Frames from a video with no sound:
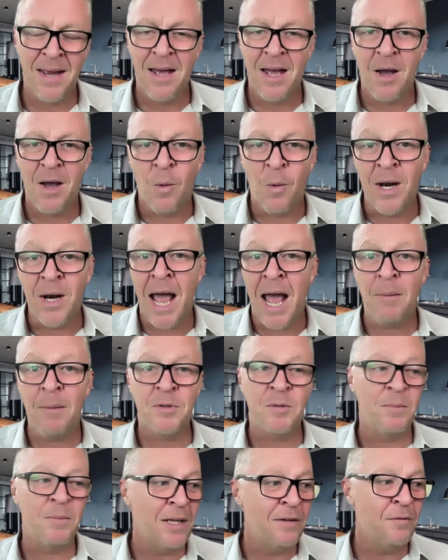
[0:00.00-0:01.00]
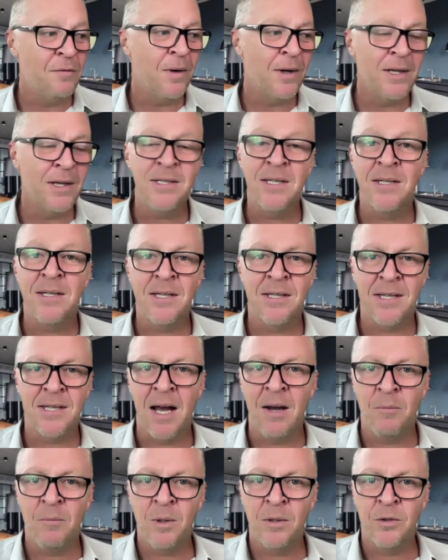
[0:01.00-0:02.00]
What helps me, for instance, is I
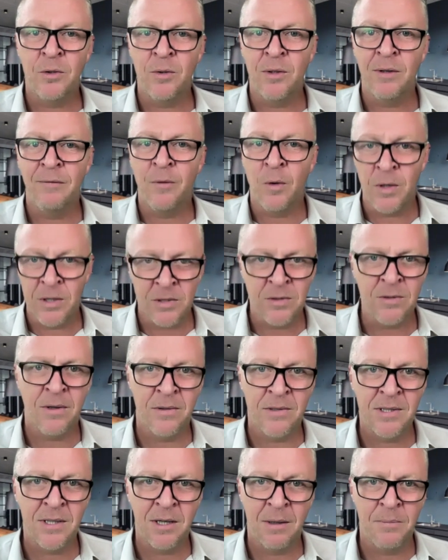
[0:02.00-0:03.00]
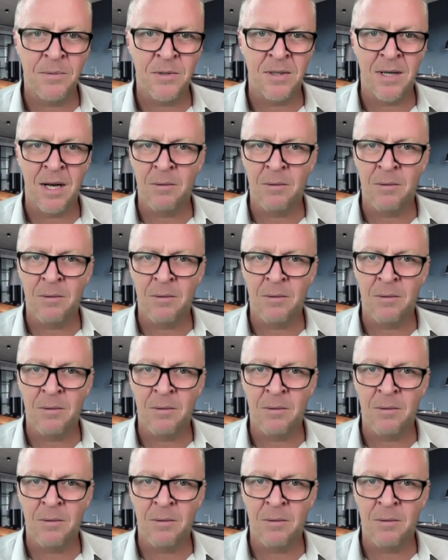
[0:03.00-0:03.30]
will do a voice transcription.